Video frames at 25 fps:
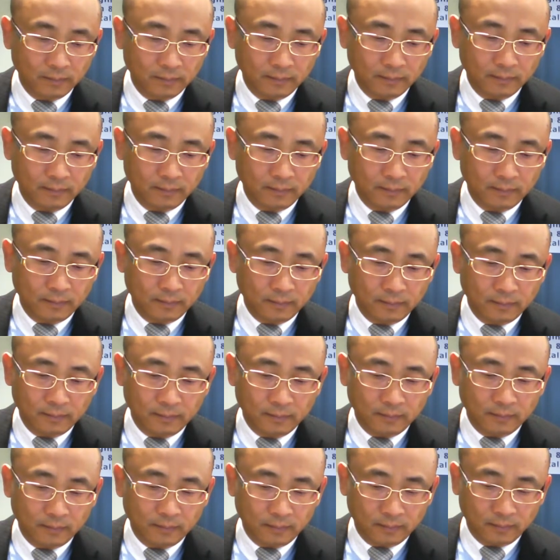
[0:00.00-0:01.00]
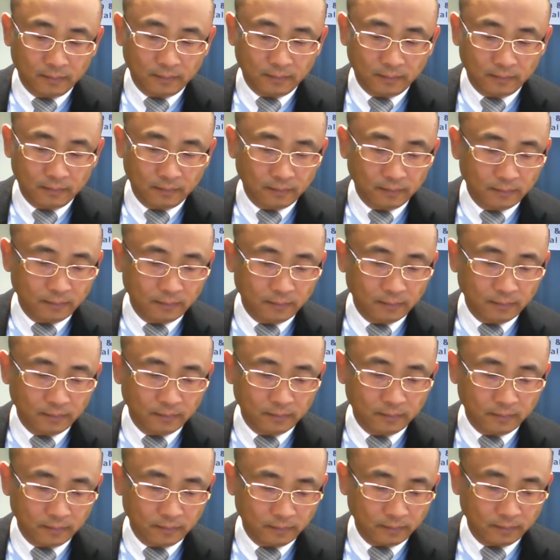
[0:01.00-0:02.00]

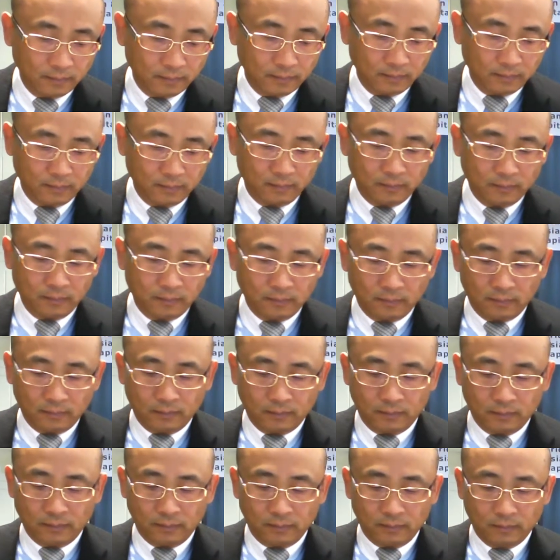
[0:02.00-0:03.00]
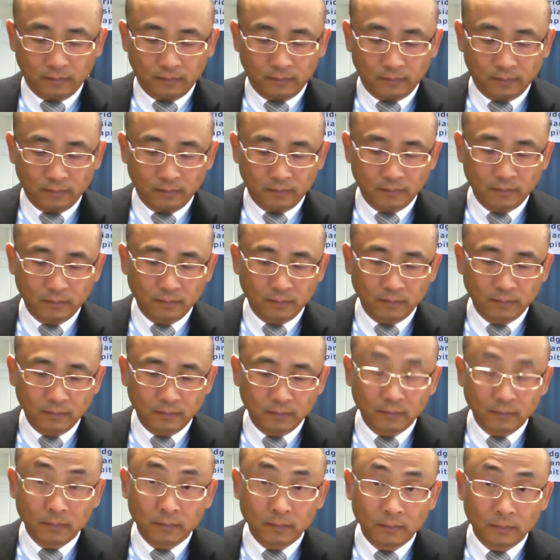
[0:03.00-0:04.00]

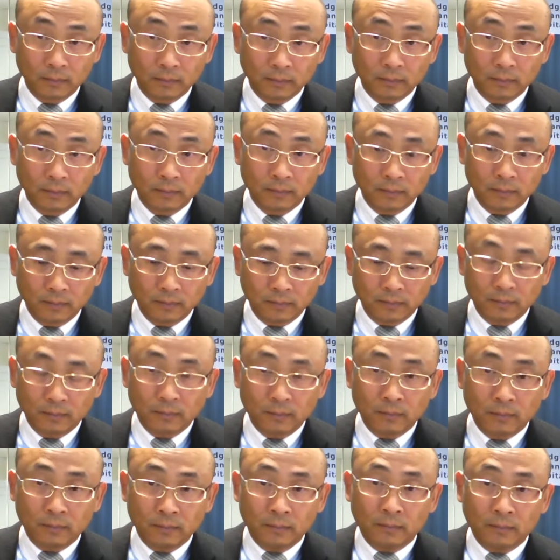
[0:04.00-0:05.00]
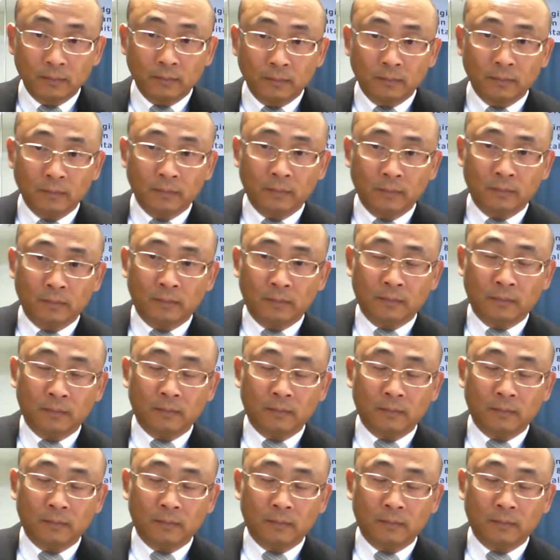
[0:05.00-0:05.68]
No words are spoken by the person on screen.